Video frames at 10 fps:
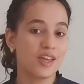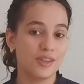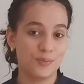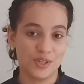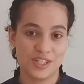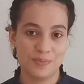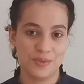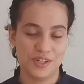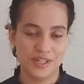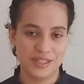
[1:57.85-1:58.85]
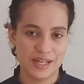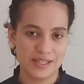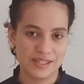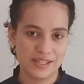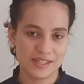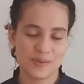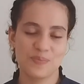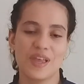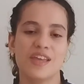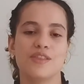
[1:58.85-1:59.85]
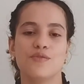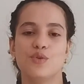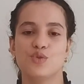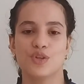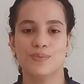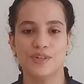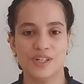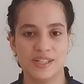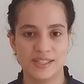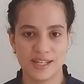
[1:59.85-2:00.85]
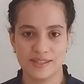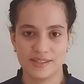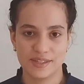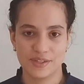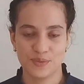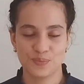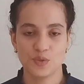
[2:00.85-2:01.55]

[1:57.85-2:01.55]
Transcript: the present period tenses, and the future period tenses.